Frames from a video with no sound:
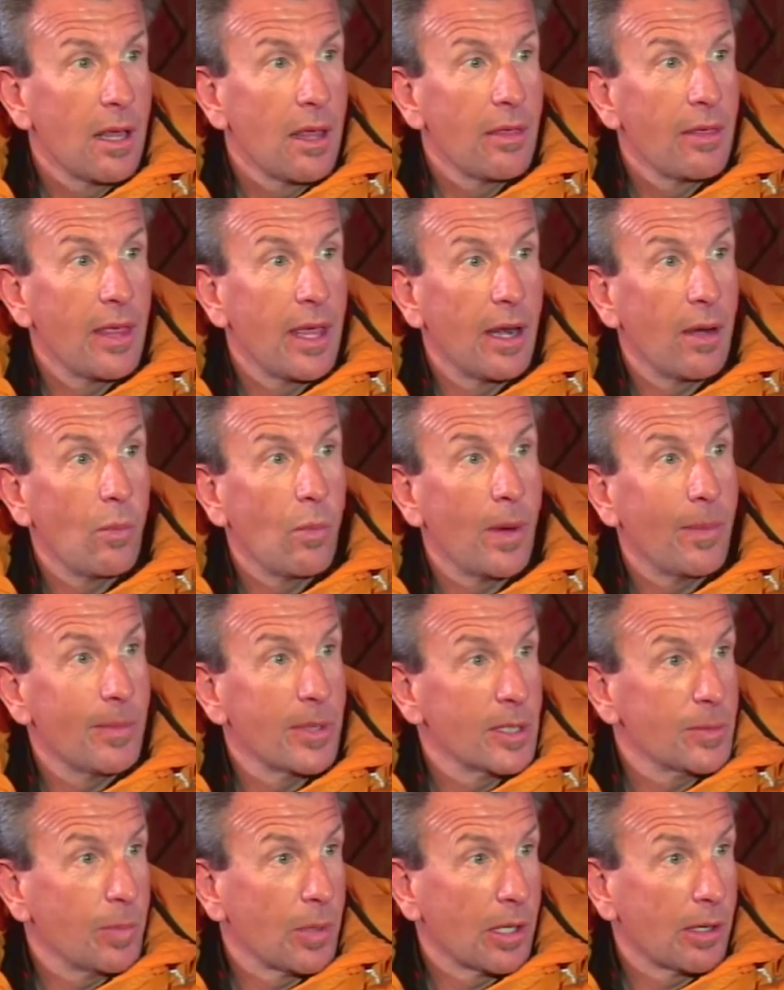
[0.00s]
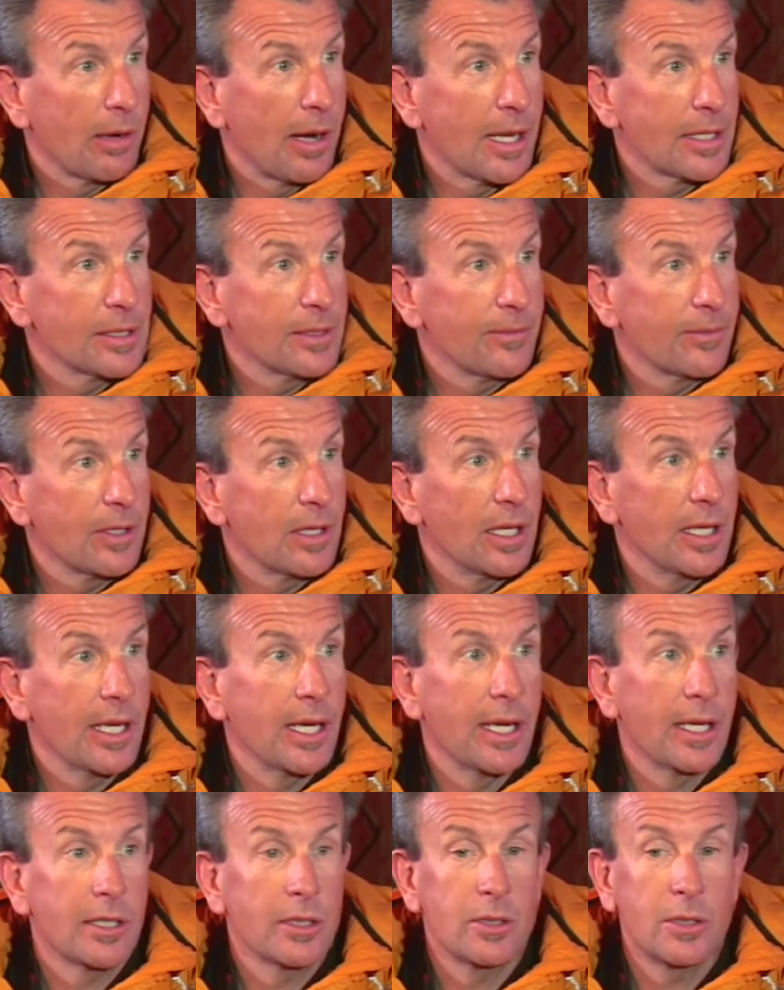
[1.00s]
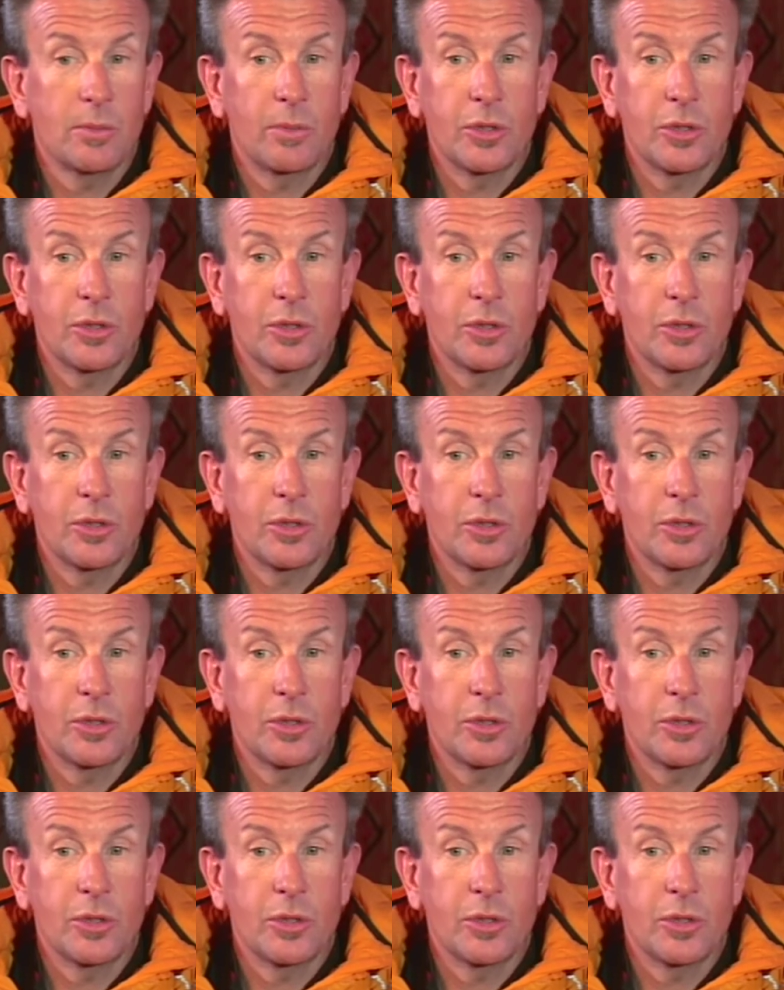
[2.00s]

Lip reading: women's progressive clinics,